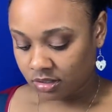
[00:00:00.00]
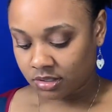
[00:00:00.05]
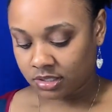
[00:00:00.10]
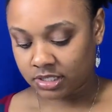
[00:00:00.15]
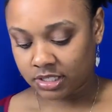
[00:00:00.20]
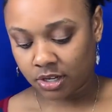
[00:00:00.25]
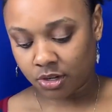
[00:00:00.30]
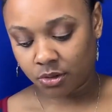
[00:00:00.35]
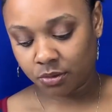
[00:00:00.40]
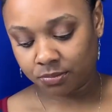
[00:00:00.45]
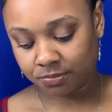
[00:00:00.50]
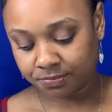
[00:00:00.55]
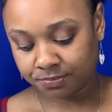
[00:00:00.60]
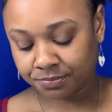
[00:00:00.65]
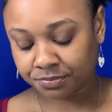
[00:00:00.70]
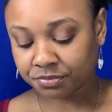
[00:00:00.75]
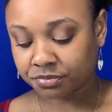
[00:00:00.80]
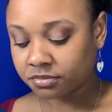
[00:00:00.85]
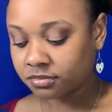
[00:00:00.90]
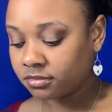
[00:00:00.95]
So
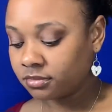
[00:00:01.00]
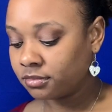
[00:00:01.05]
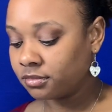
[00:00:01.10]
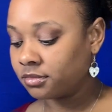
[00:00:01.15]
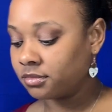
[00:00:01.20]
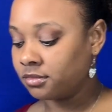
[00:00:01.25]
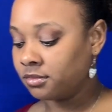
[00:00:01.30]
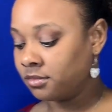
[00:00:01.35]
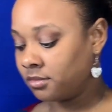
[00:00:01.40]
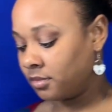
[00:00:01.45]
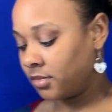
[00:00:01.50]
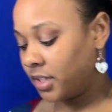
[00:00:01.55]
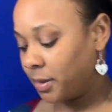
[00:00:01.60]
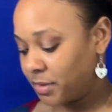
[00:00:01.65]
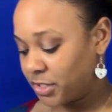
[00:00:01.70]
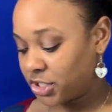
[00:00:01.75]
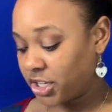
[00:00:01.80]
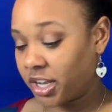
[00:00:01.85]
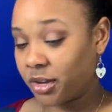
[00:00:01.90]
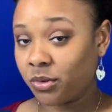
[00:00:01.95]
I'm
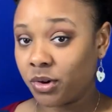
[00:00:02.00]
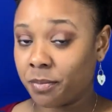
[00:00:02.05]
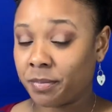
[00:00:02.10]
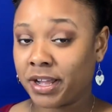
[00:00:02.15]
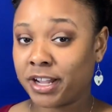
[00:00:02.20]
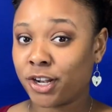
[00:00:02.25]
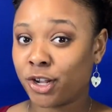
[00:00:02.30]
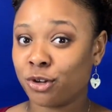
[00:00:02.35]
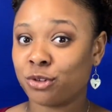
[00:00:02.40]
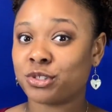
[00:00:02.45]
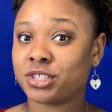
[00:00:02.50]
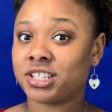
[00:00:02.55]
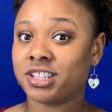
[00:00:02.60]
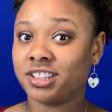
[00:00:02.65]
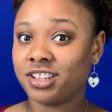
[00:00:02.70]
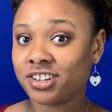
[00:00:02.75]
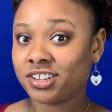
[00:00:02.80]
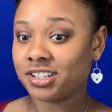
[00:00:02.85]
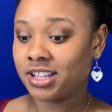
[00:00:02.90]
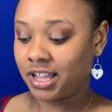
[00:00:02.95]
gonna show you what my notes
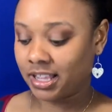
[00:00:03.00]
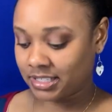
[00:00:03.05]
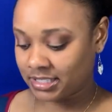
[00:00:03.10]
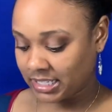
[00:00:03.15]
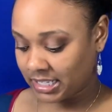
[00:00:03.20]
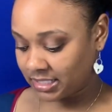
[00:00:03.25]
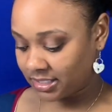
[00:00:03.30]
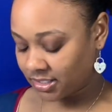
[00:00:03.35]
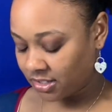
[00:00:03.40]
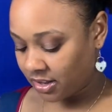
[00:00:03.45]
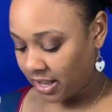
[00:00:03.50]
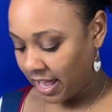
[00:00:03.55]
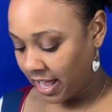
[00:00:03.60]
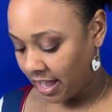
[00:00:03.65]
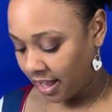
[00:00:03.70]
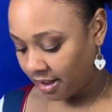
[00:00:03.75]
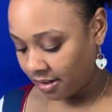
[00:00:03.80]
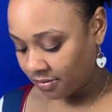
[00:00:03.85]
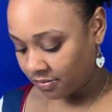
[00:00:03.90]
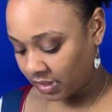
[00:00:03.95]
look like, because I still
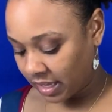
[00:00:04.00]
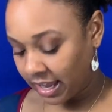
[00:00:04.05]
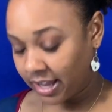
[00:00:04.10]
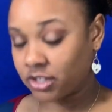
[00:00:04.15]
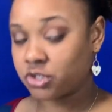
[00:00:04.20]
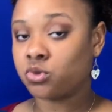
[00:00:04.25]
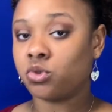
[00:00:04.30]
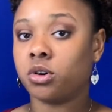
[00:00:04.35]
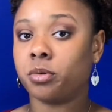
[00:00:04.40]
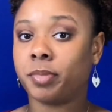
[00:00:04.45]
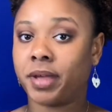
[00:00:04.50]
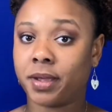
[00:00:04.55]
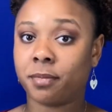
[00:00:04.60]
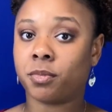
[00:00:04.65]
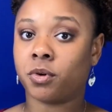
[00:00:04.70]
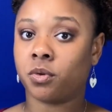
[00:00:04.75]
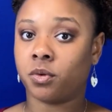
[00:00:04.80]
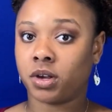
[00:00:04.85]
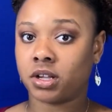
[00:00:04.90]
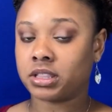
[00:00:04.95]
have the actual
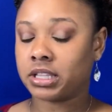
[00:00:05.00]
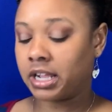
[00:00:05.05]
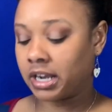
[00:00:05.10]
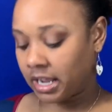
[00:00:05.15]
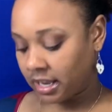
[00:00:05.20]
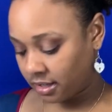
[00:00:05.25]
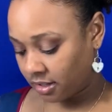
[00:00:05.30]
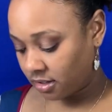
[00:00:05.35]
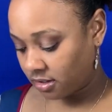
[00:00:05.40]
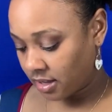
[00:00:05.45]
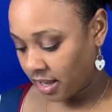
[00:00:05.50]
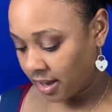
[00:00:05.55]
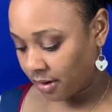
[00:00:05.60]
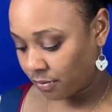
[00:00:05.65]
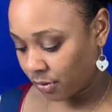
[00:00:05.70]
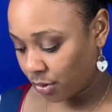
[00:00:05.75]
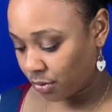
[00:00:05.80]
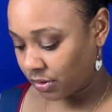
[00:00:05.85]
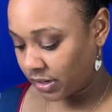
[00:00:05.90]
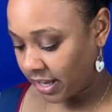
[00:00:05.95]
paperwork that I
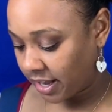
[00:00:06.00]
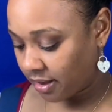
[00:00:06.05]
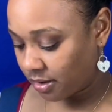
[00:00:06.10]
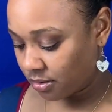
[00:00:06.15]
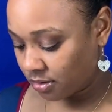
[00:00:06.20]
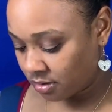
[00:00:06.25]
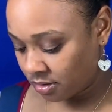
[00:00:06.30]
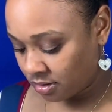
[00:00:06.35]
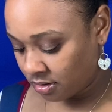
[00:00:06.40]
wrote down.